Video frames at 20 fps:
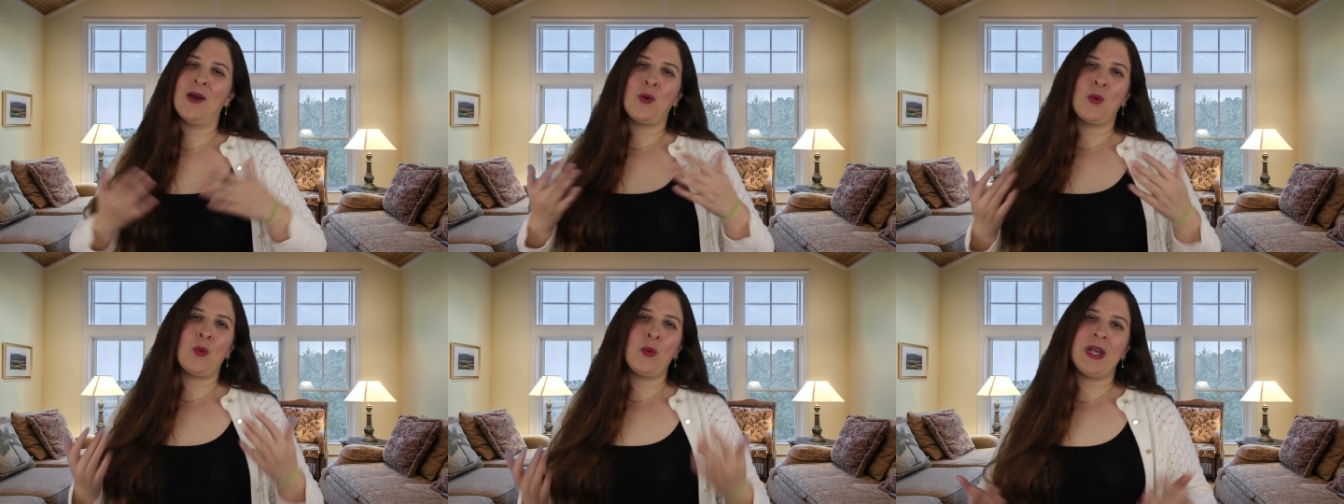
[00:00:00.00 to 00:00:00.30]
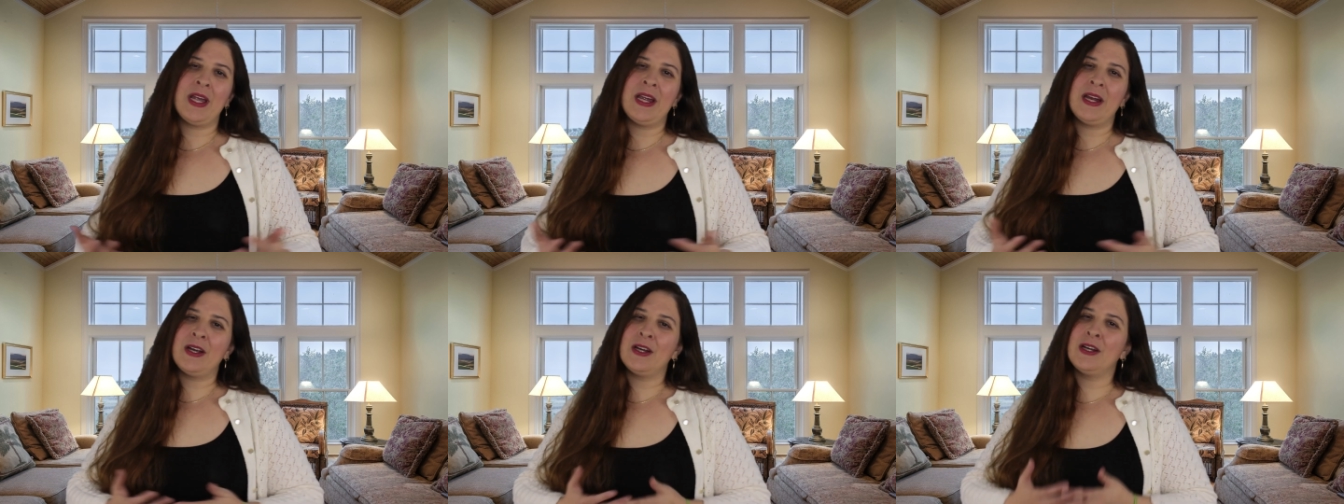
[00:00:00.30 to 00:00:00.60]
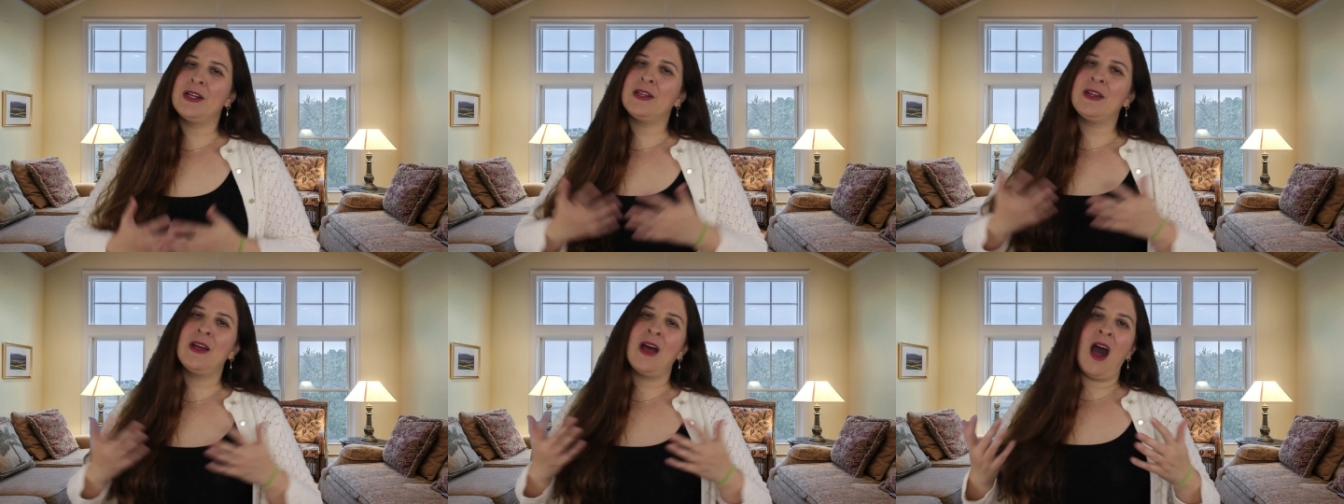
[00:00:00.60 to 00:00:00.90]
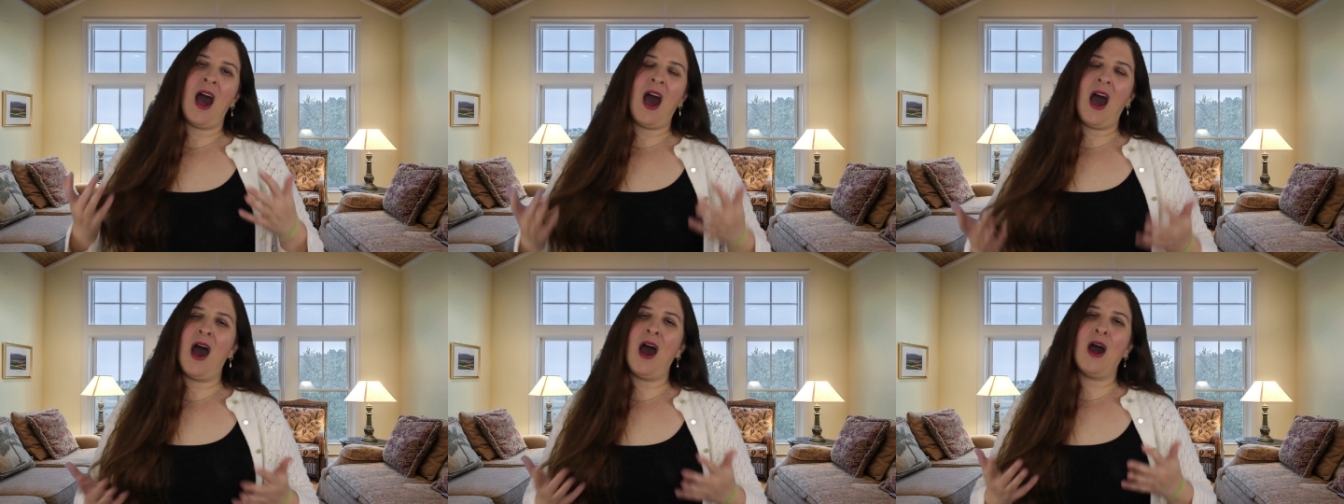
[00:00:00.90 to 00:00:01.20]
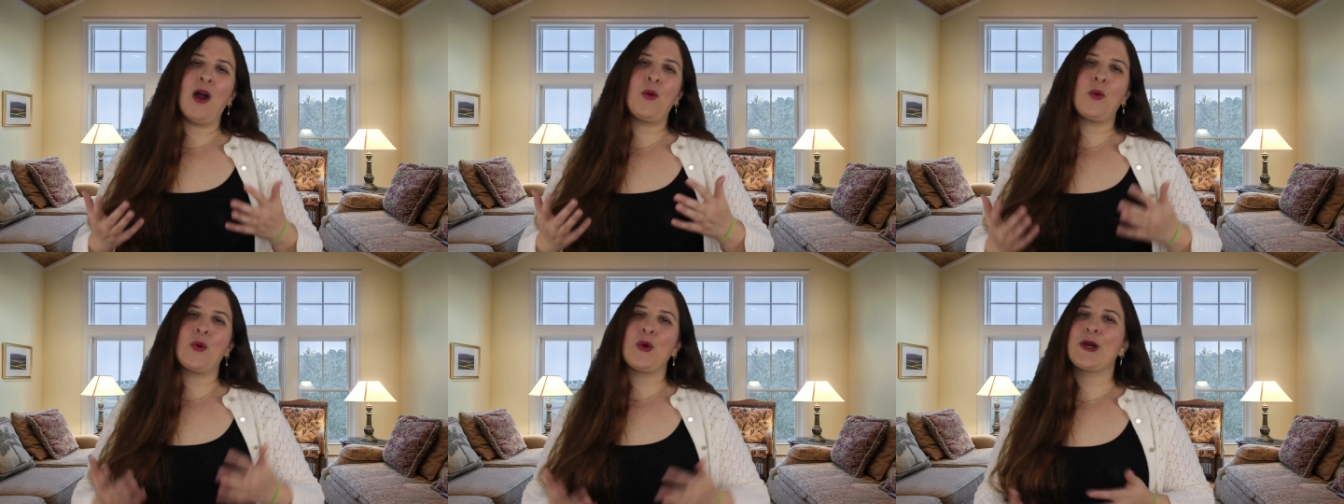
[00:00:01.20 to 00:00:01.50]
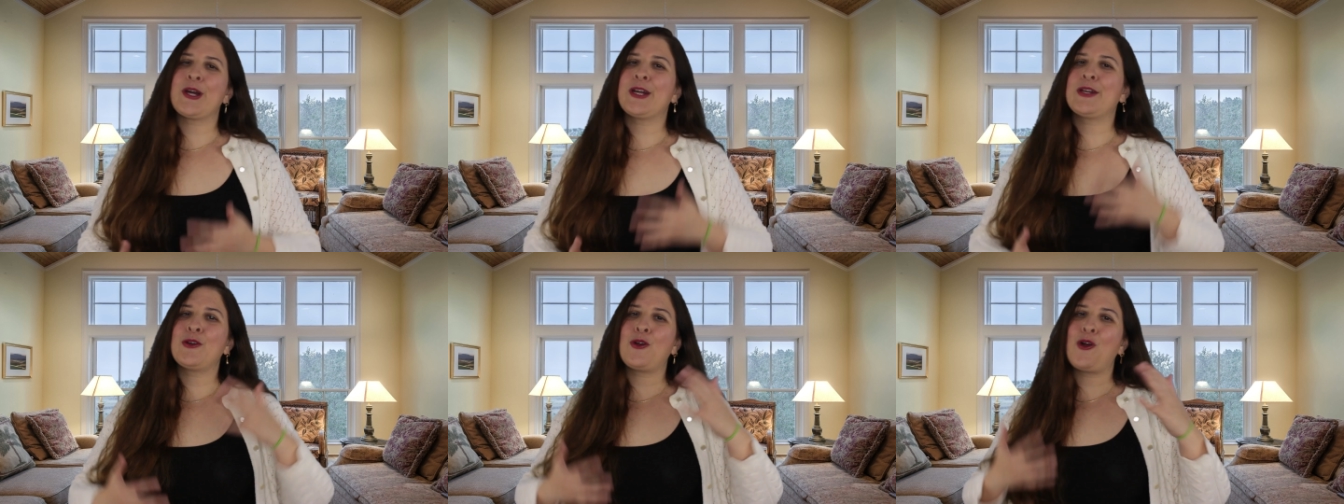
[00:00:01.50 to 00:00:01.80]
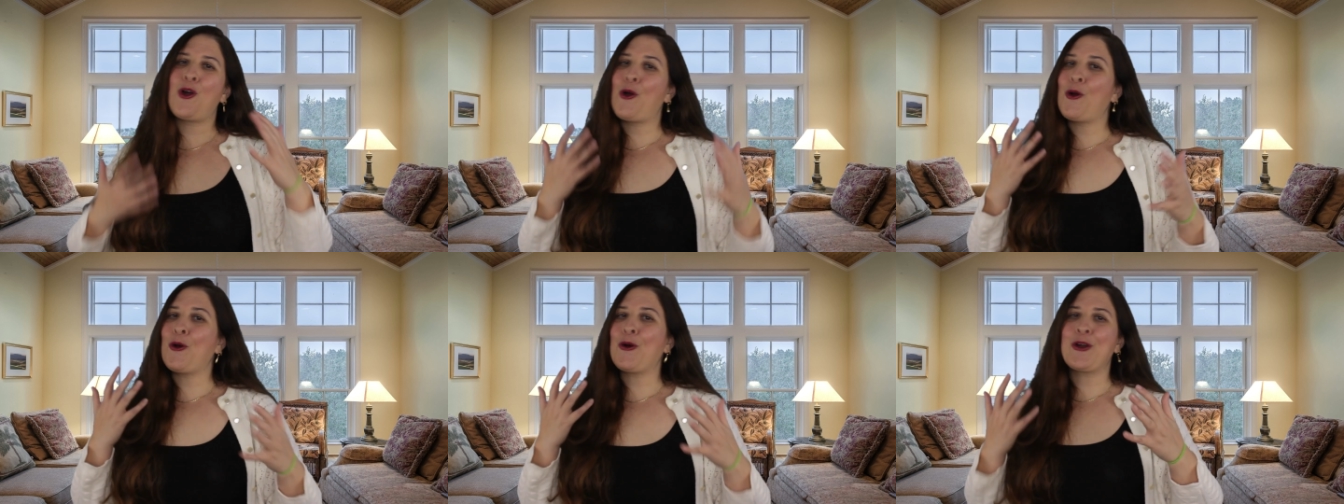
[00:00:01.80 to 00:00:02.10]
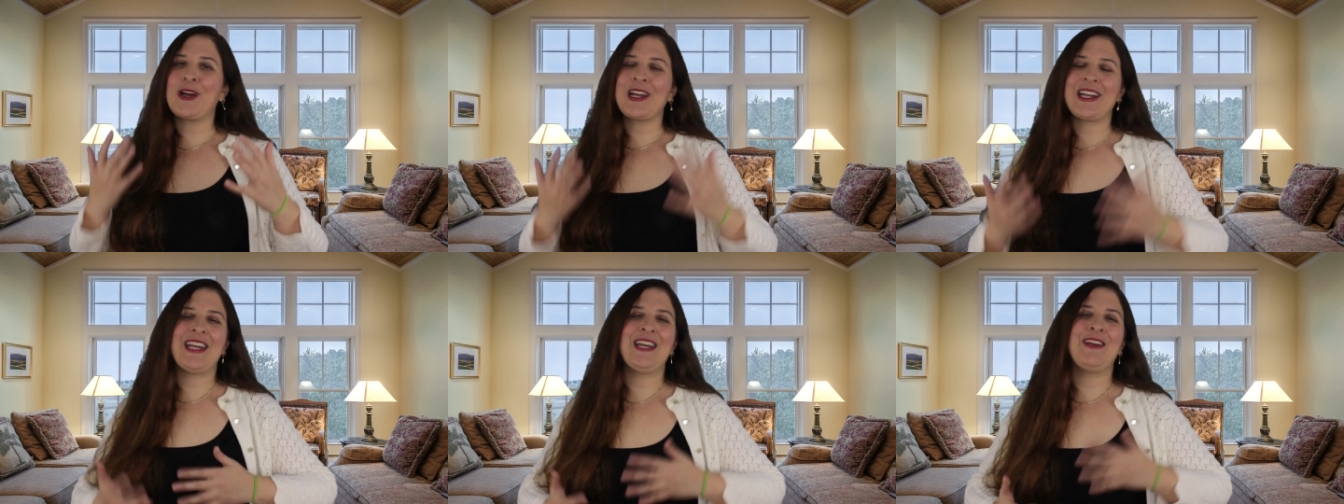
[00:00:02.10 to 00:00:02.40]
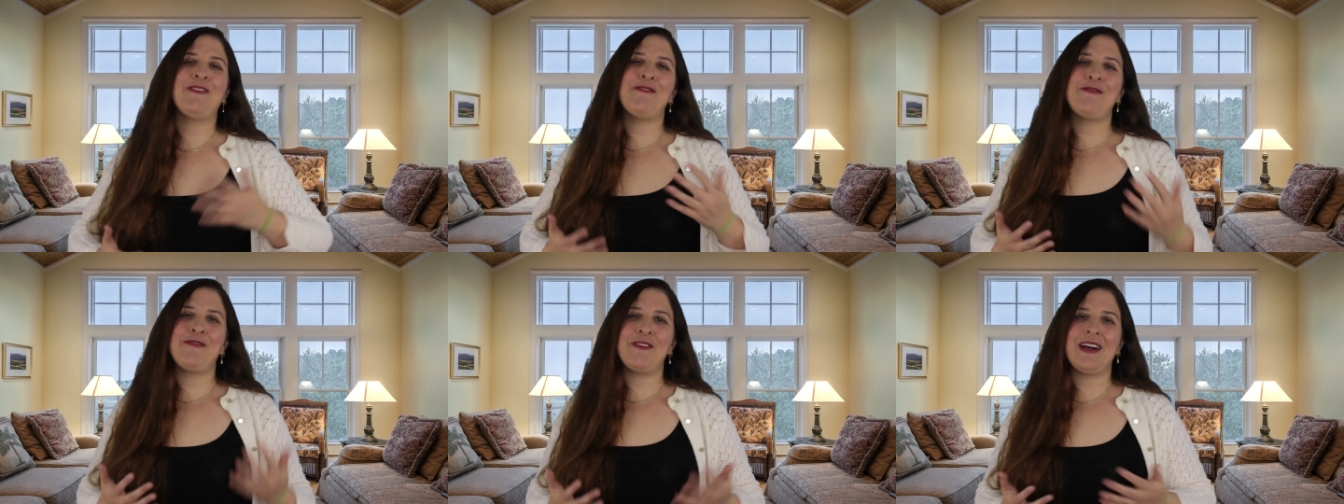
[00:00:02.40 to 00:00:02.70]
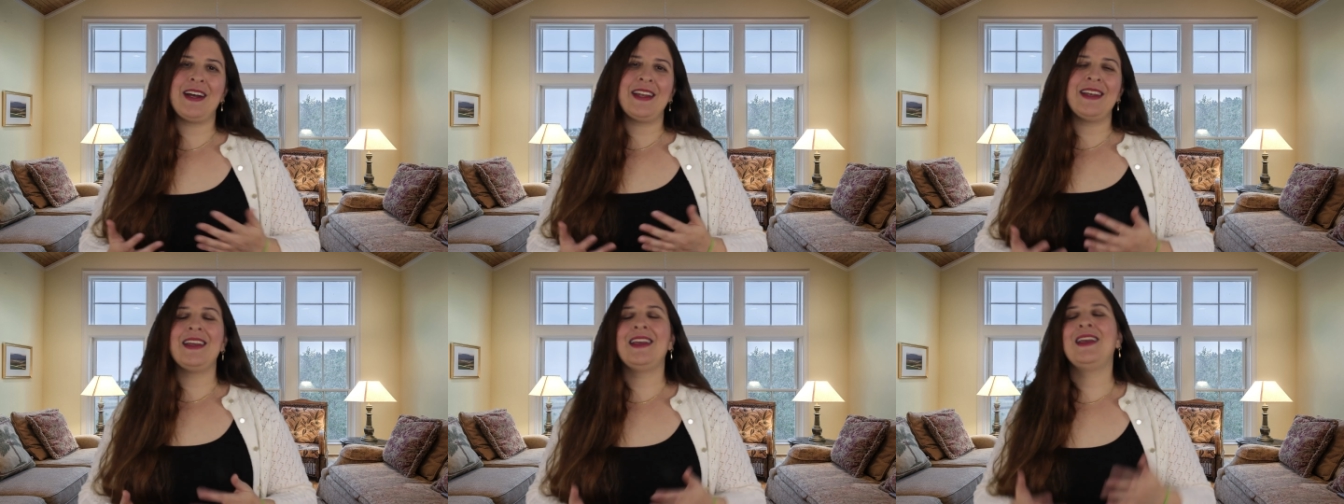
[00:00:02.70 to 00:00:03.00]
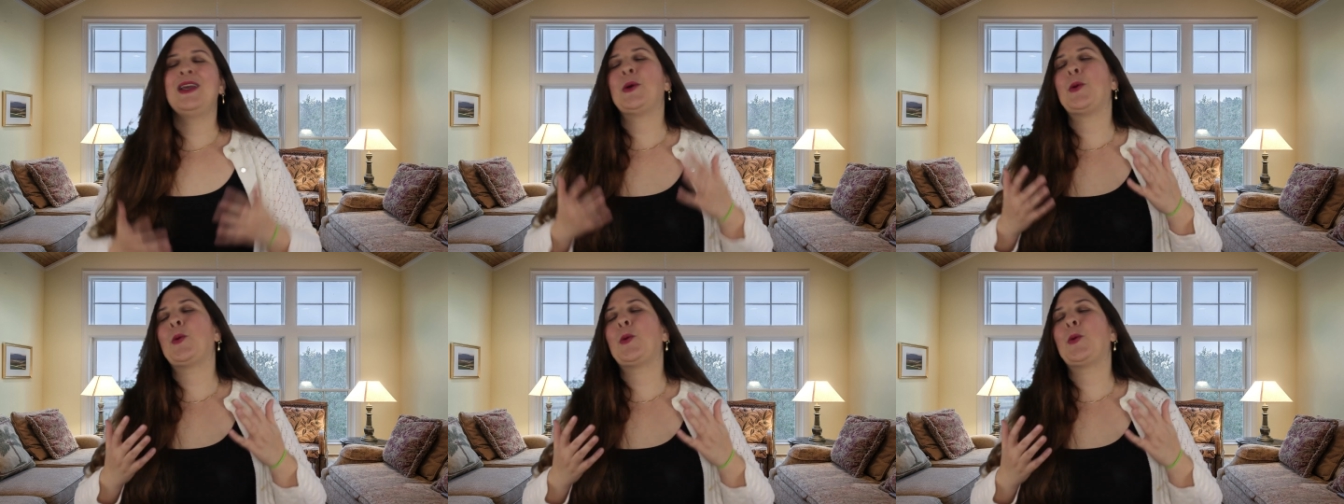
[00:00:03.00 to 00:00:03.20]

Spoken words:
Weird, awkward, quirky, funny.